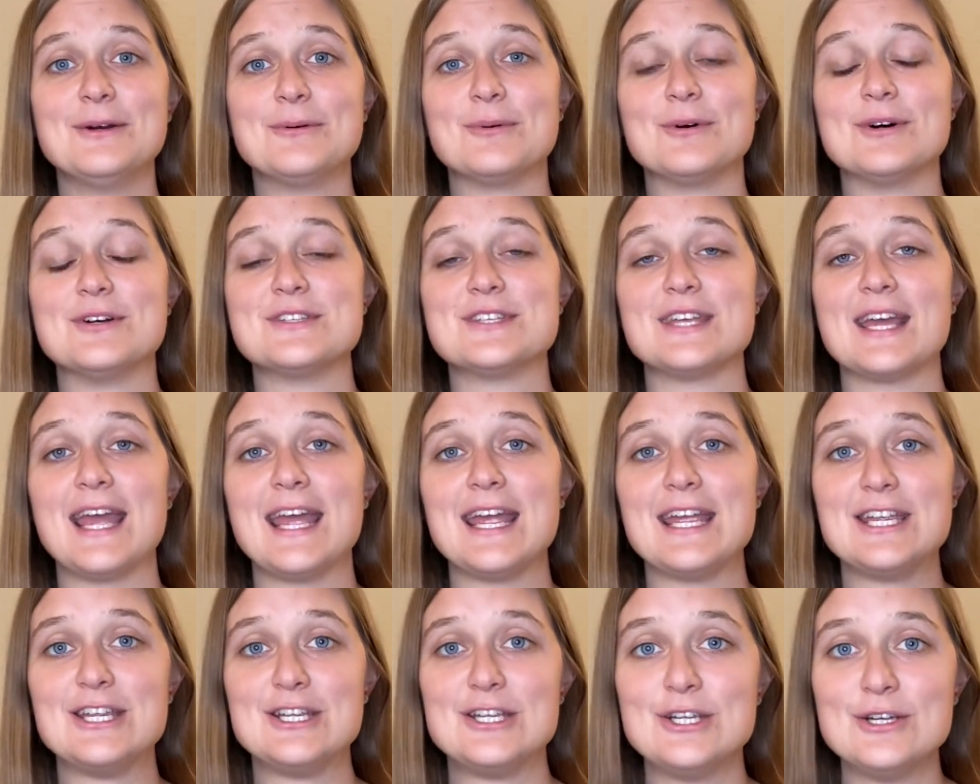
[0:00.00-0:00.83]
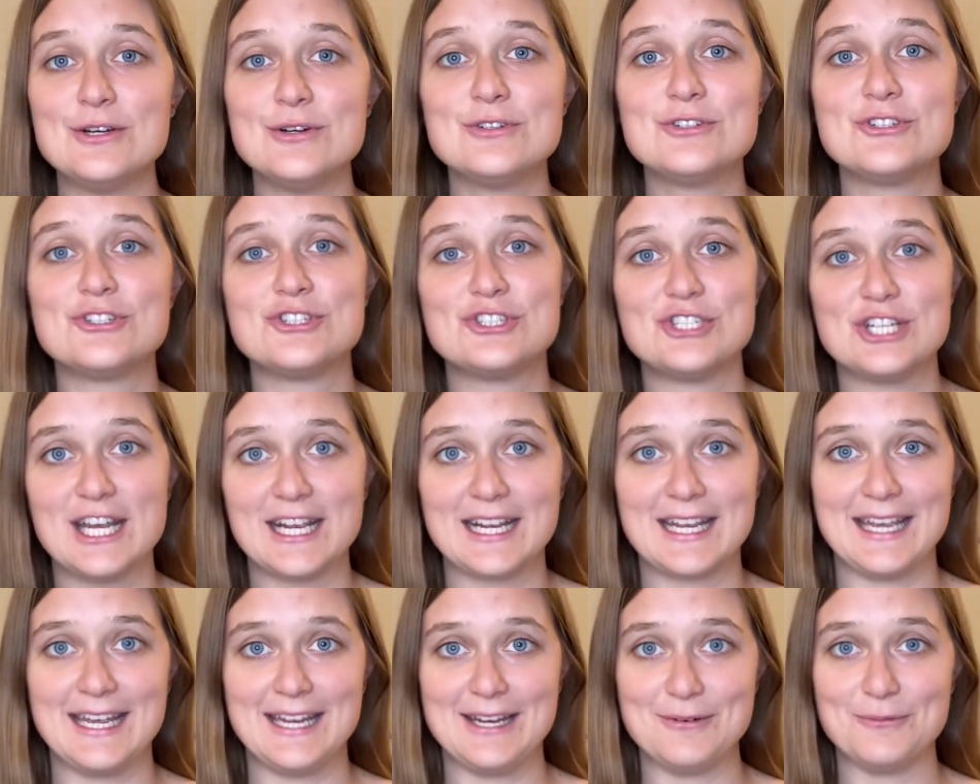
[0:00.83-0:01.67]
was a huge
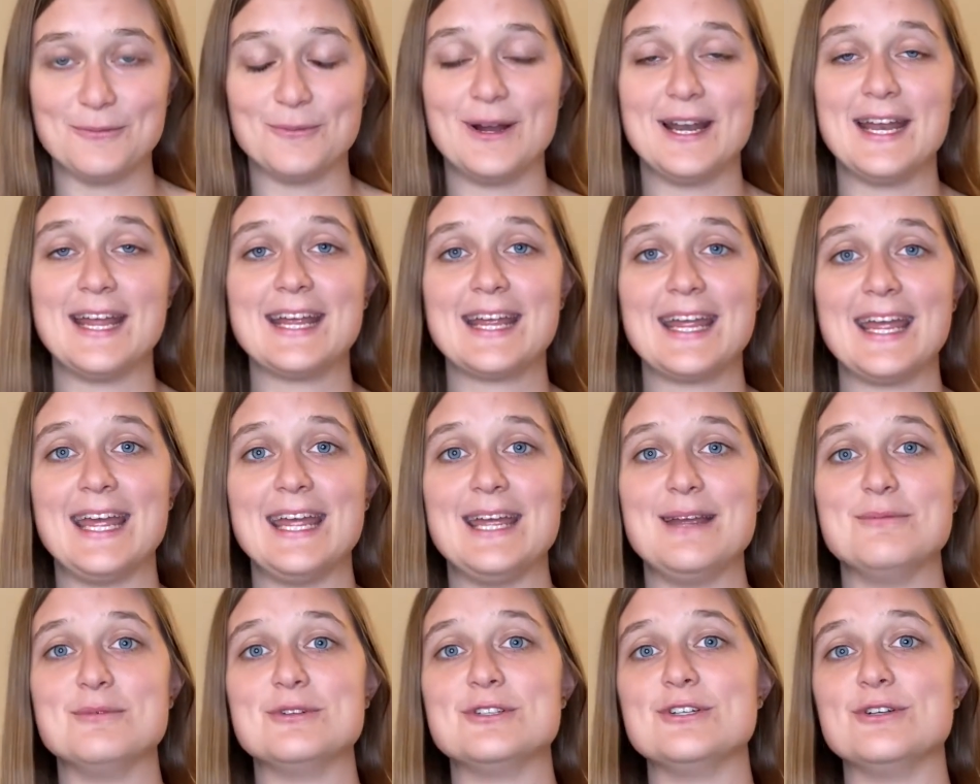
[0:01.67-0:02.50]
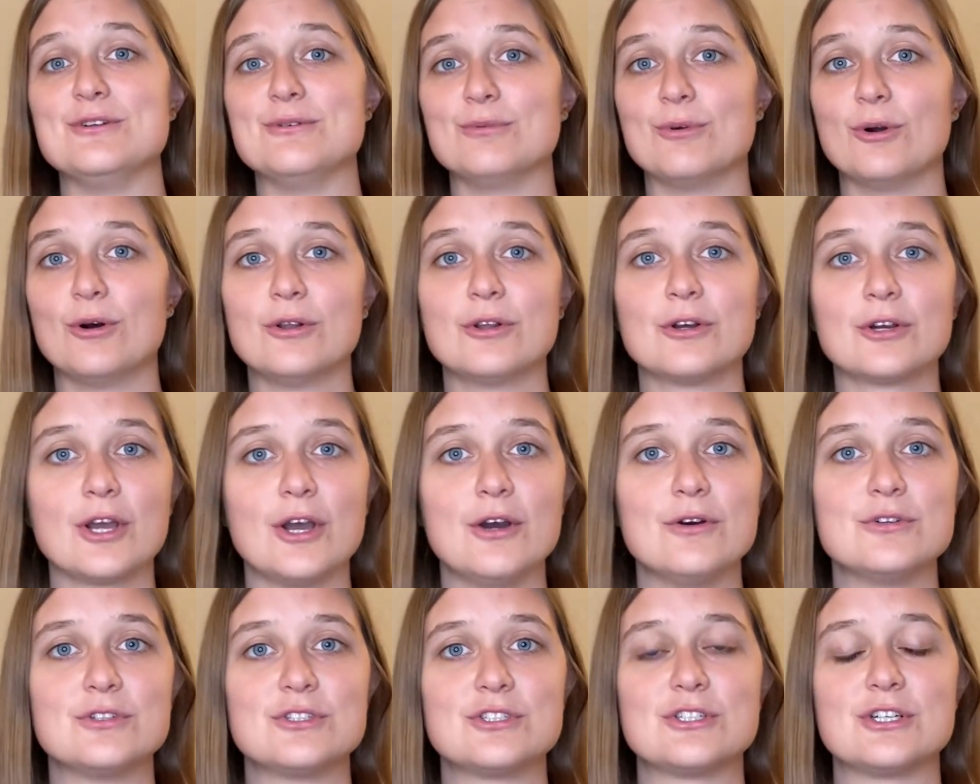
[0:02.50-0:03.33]
chicken when it came to roller
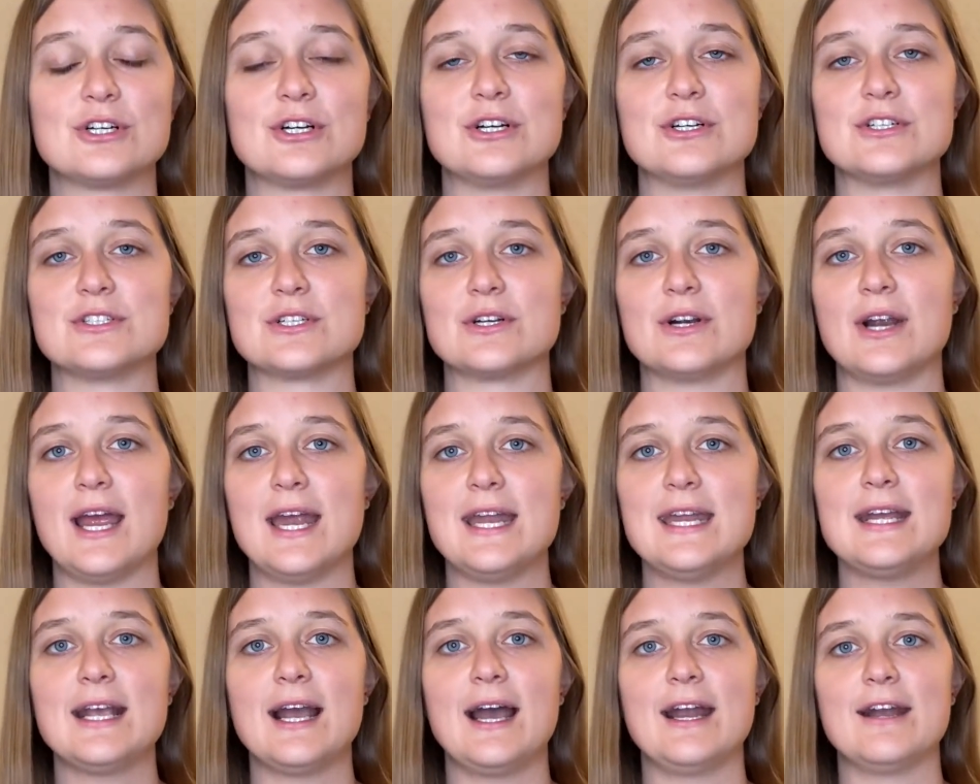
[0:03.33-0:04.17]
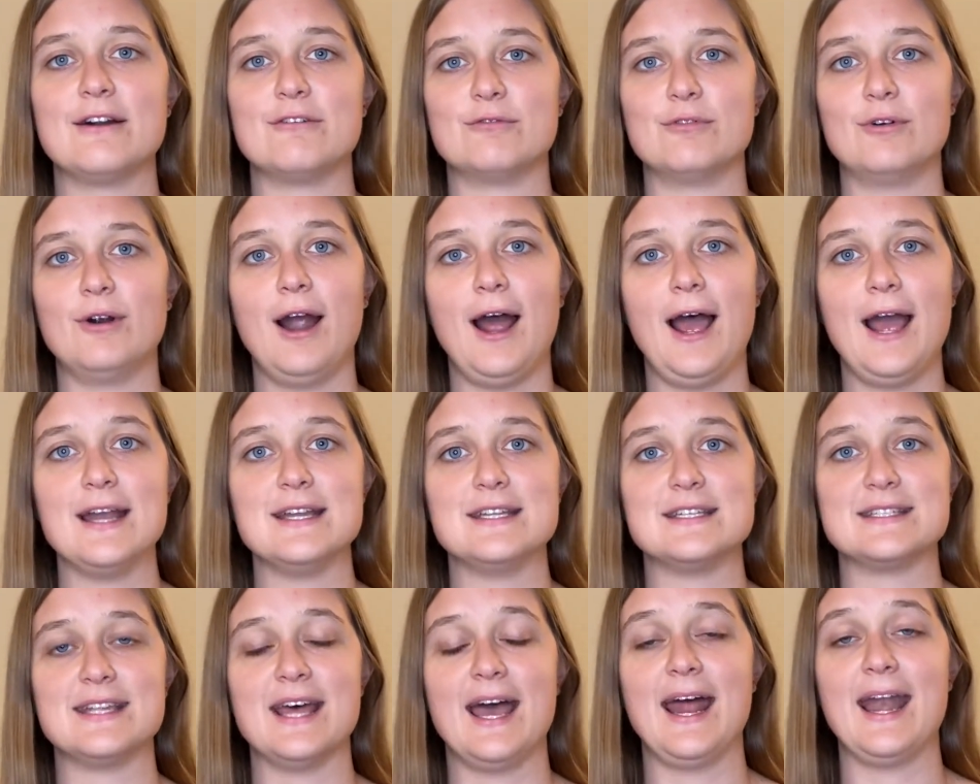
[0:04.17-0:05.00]
coasters or any kind of
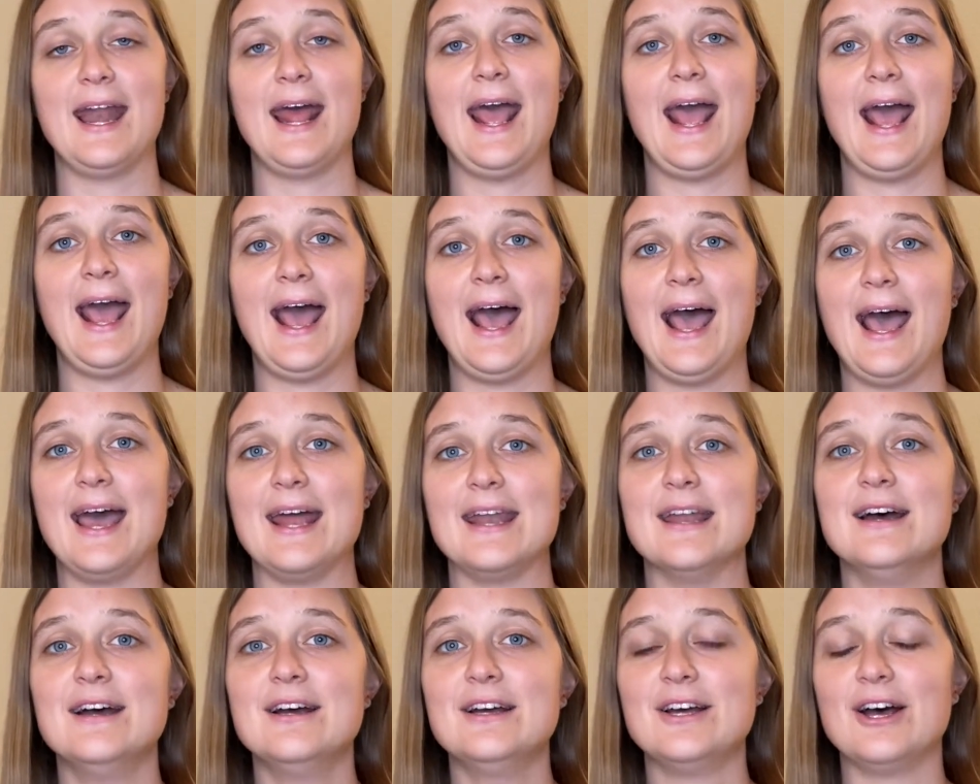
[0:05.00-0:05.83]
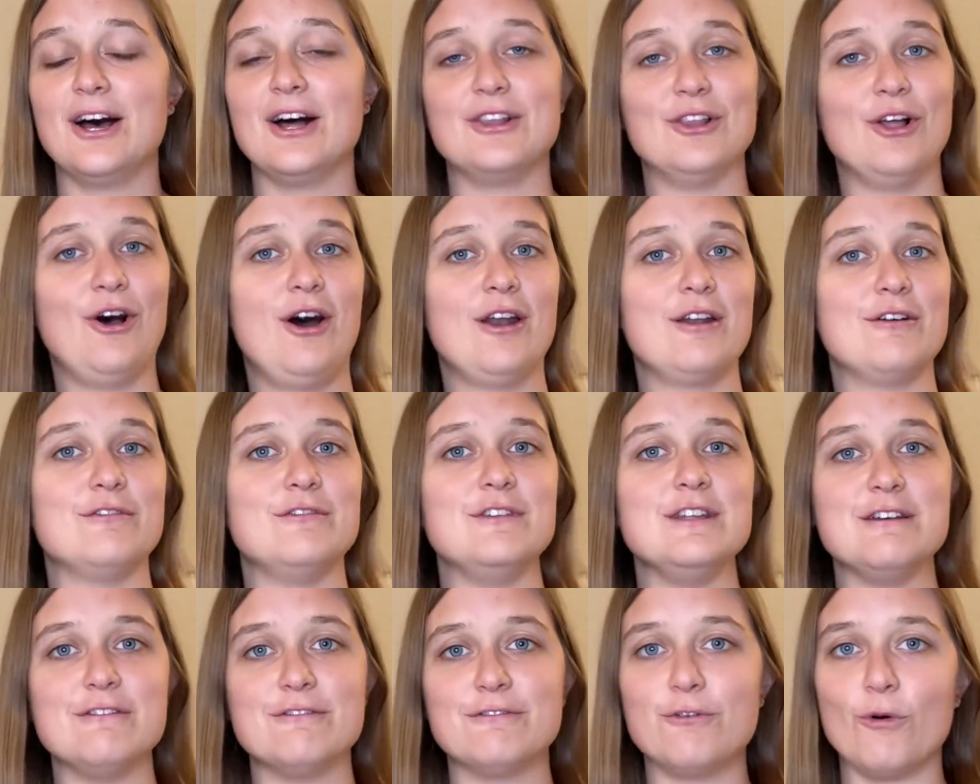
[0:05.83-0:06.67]
rides that had a lot of
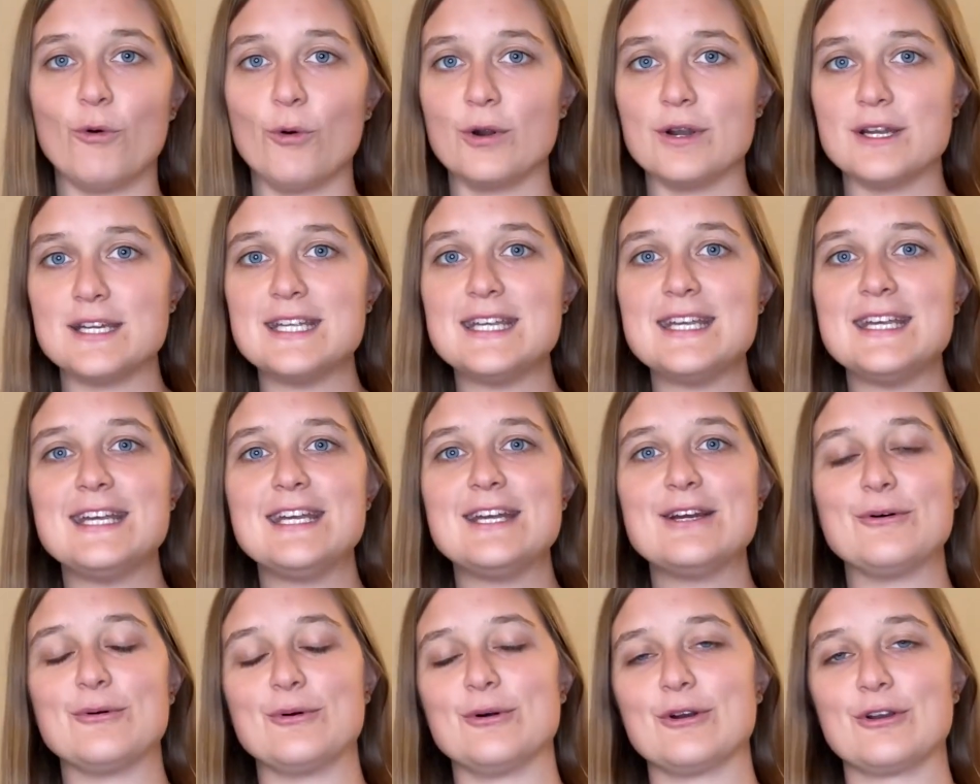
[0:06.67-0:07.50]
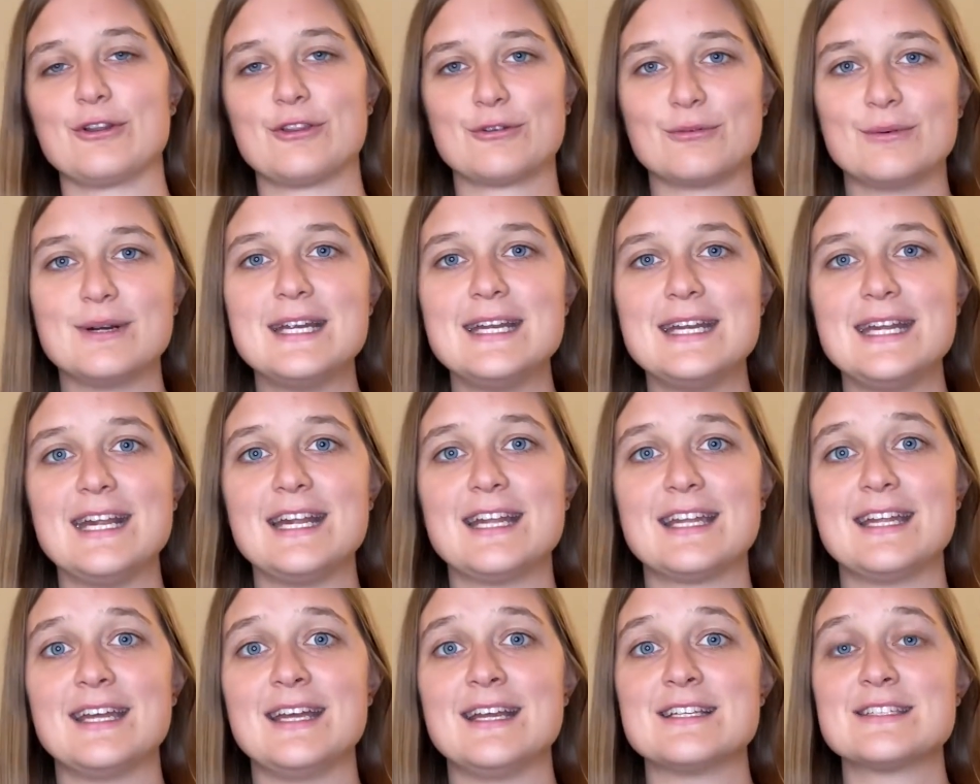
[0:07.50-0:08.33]
the 4D or 3D
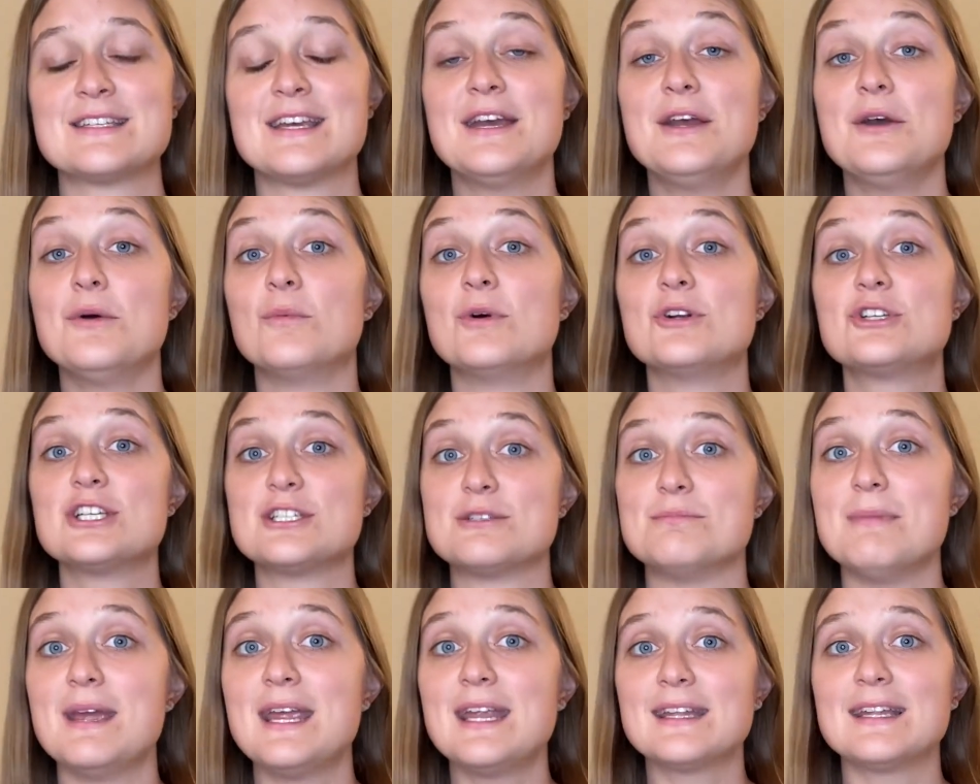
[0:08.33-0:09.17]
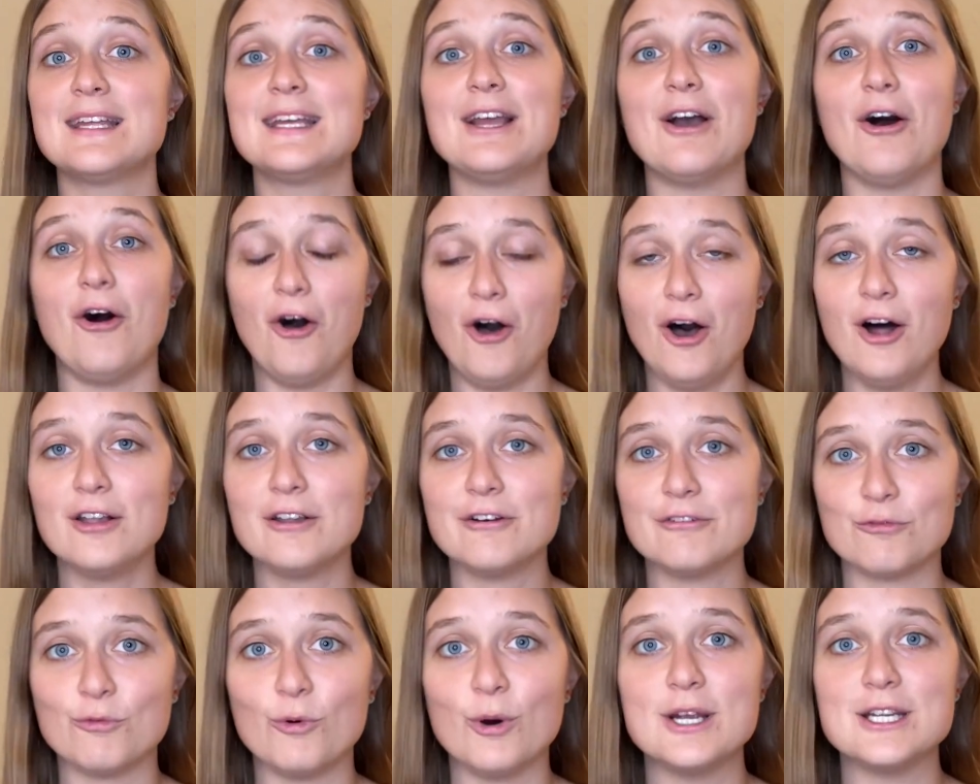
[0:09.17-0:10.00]
things, which is mainly all
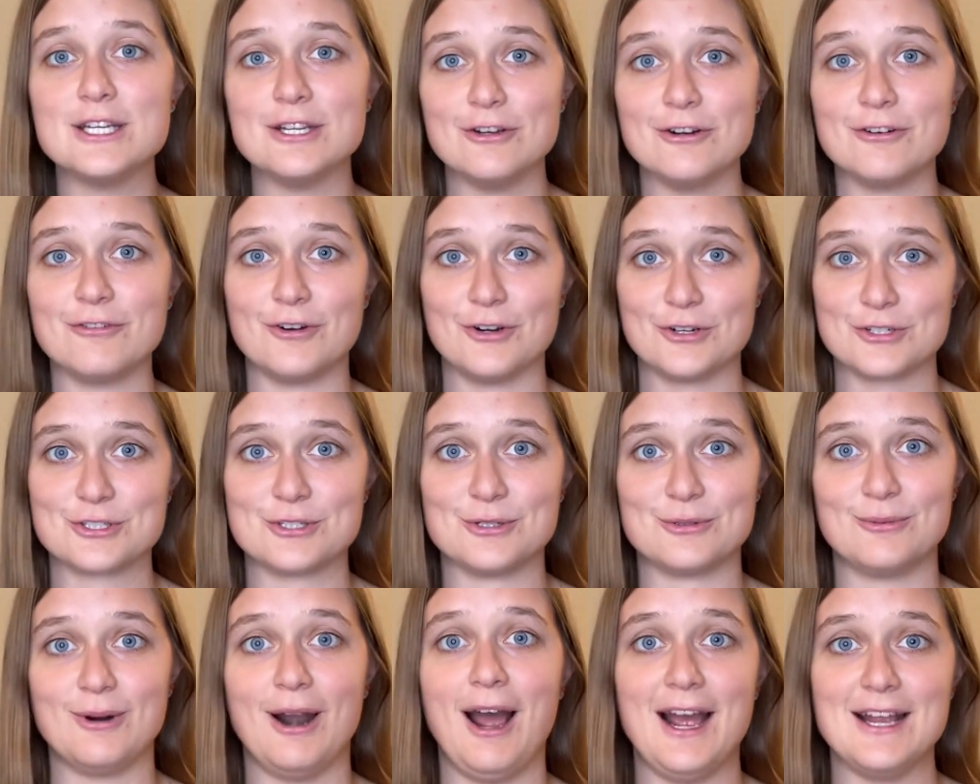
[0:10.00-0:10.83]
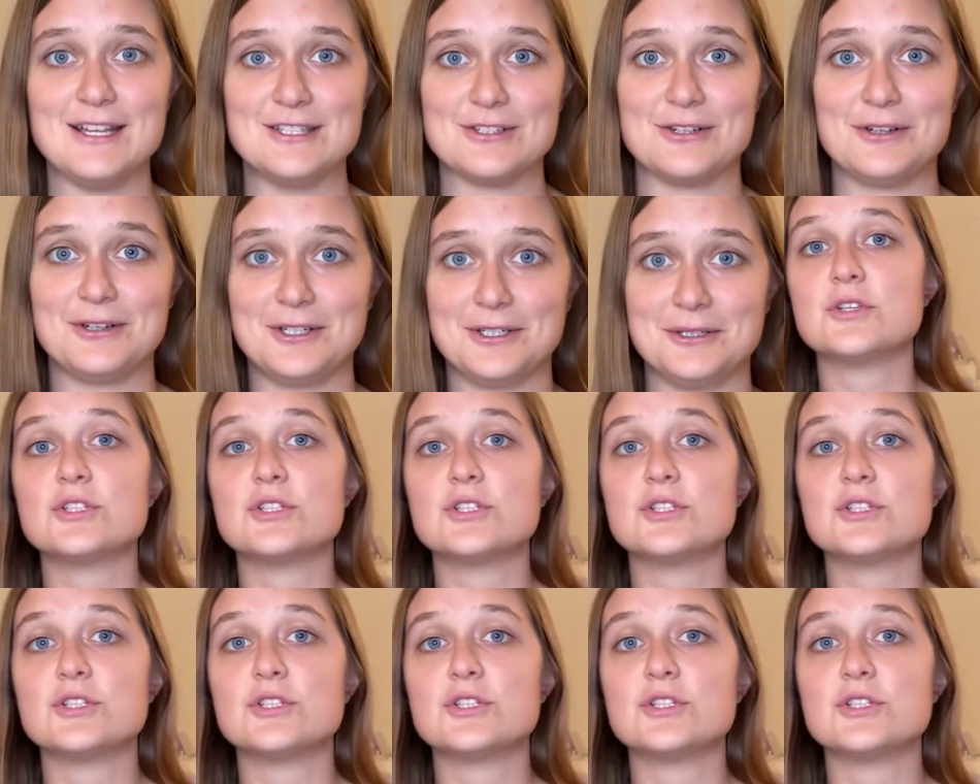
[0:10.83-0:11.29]
of what Universal rides are.